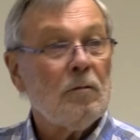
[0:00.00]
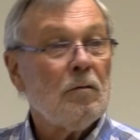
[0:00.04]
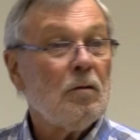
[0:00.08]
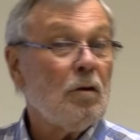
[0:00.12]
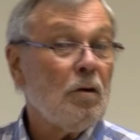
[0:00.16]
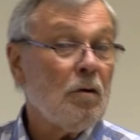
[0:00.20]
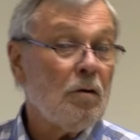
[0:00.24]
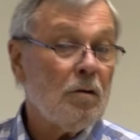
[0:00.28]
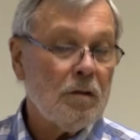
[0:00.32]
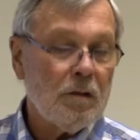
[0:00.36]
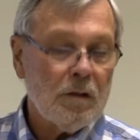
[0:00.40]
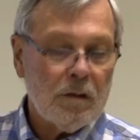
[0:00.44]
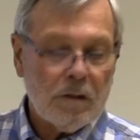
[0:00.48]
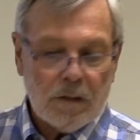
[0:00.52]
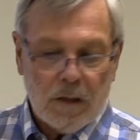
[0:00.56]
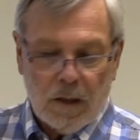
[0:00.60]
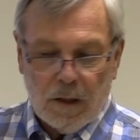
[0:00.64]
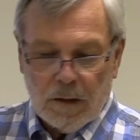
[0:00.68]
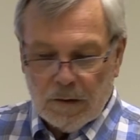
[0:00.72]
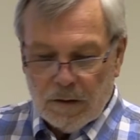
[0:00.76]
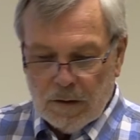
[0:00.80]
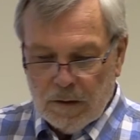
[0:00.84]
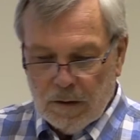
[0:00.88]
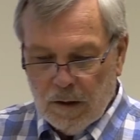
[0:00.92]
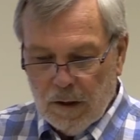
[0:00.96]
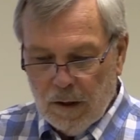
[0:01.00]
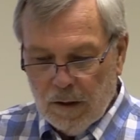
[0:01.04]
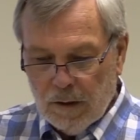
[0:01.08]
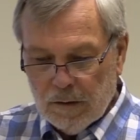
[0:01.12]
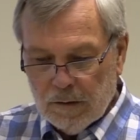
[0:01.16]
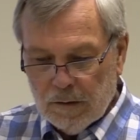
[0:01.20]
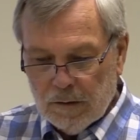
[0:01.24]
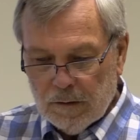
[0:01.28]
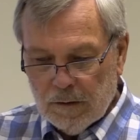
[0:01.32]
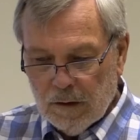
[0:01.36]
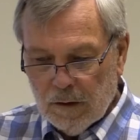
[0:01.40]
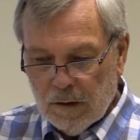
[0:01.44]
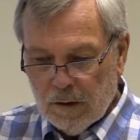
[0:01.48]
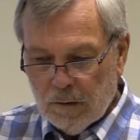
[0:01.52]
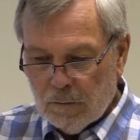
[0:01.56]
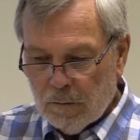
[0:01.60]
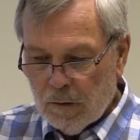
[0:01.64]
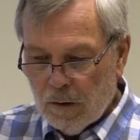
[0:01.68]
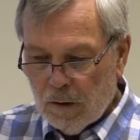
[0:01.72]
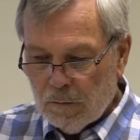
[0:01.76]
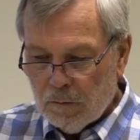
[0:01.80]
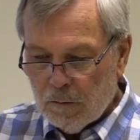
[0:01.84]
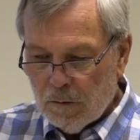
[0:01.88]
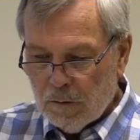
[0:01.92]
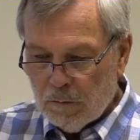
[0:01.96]
unions like the United uh,
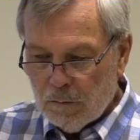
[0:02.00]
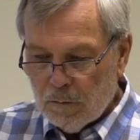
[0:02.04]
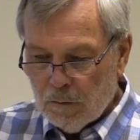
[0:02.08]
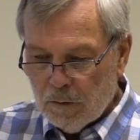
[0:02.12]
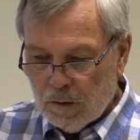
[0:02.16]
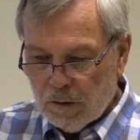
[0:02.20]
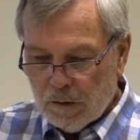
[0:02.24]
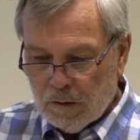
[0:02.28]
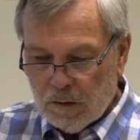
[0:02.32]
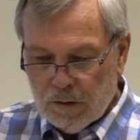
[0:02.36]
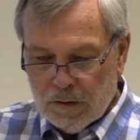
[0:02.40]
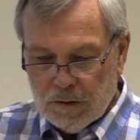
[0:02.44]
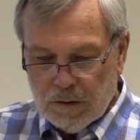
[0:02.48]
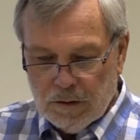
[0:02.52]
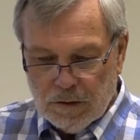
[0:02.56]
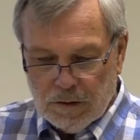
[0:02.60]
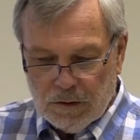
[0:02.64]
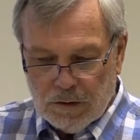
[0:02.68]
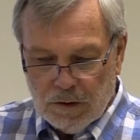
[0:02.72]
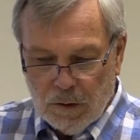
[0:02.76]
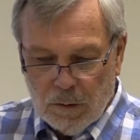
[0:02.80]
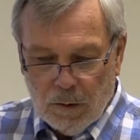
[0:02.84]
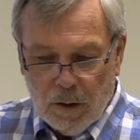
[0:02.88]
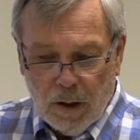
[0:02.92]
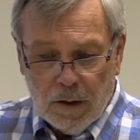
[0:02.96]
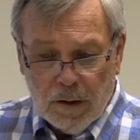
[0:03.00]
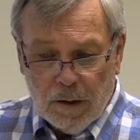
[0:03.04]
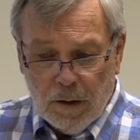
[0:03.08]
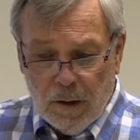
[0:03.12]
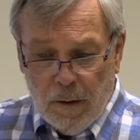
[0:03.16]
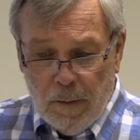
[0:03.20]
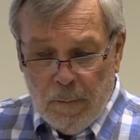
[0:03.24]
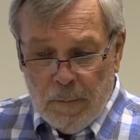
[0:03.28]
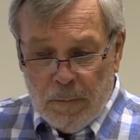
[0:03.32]
Railroad Workers and so on.